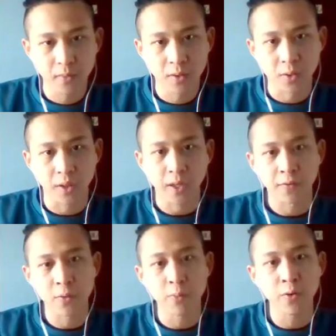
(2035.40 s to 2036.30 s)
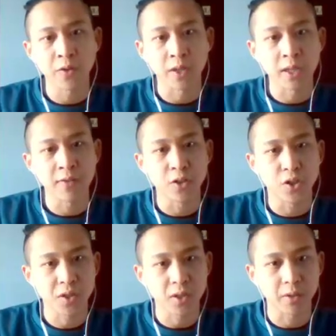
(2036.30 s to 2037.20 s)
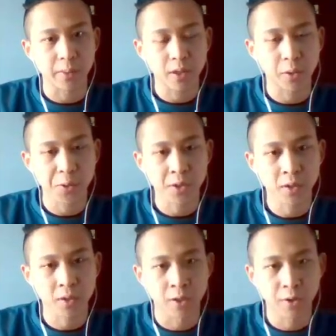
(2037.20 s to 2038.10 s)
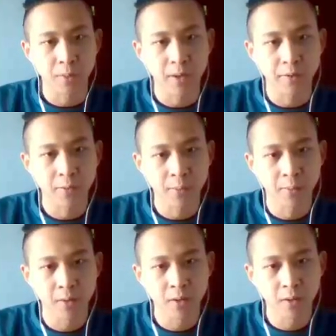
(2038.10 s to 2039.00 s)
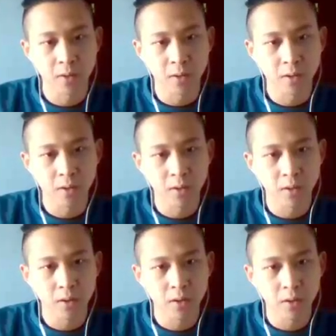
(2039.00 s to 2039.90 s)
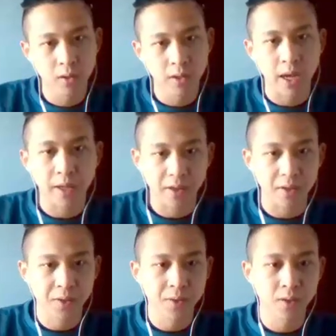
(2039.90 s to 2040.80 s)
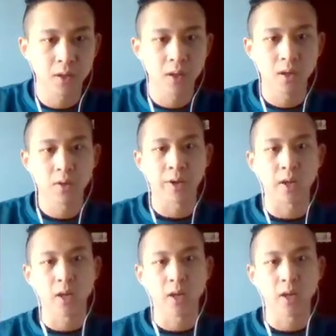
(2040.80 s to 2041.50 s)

So, like, if you move in even just a little bit closer under the platform, yeah, like this, right?